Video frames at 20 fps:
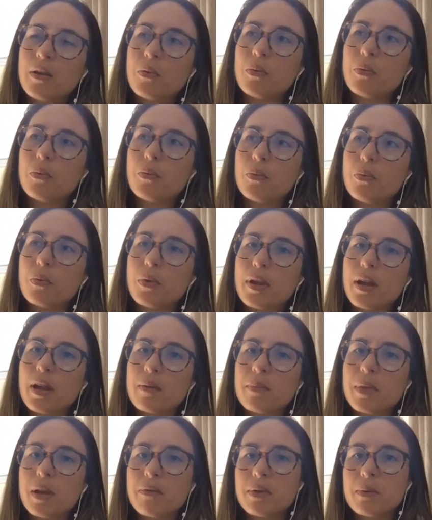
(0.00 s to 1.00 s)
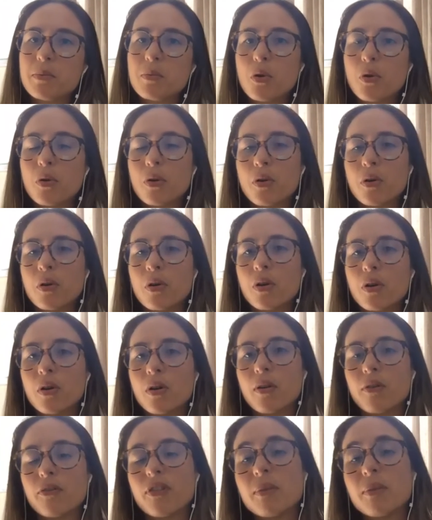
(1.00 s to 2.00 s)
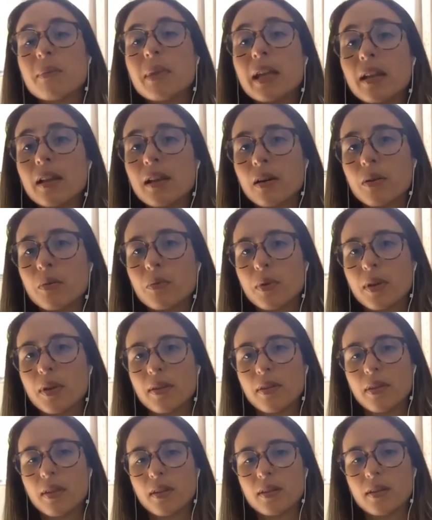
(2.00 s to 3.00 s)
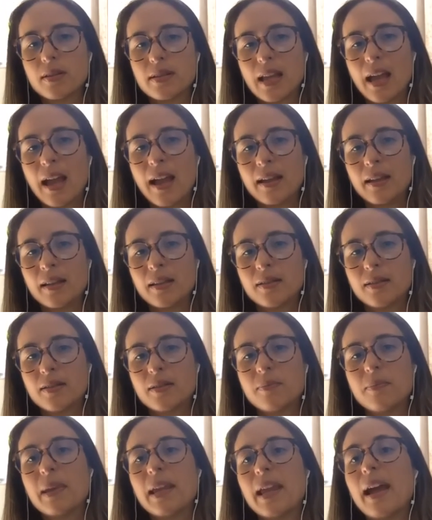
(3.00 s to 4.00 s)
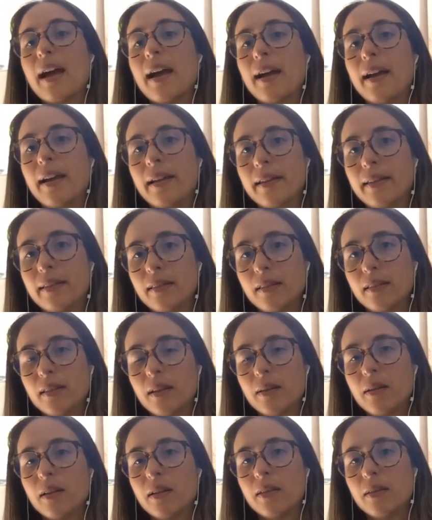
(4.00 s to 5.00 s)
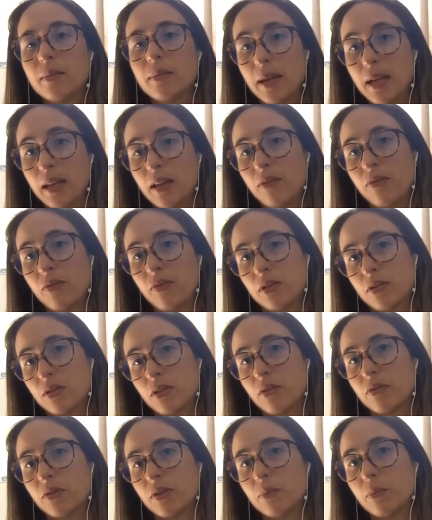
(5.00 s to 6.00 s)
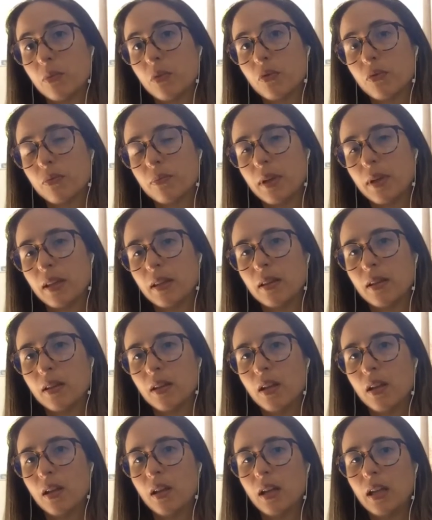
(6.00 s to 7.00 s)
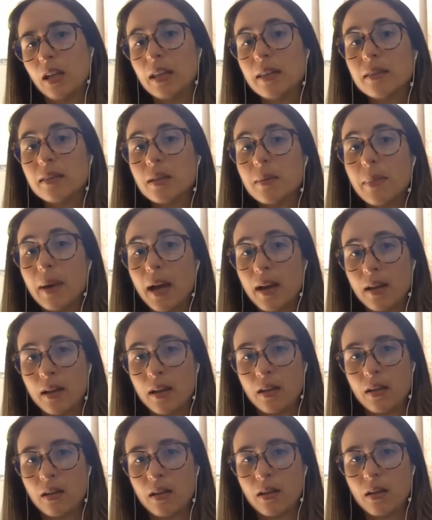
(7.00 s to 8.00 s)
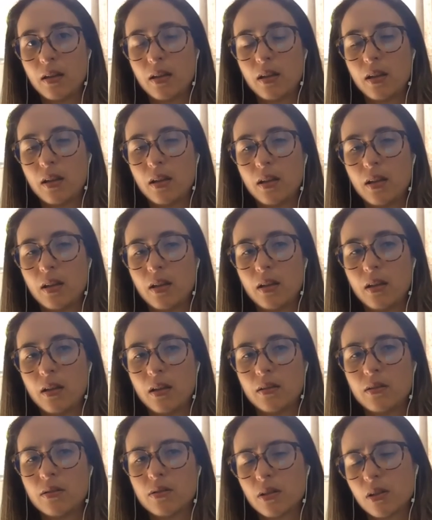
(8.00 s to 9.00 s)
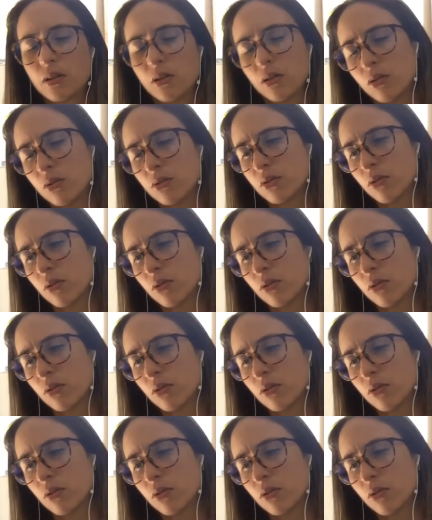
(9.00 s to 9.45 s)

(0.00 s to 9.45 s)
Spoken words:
we are maybe more familiar with science behind the benefits of the movement in the body. There's a ton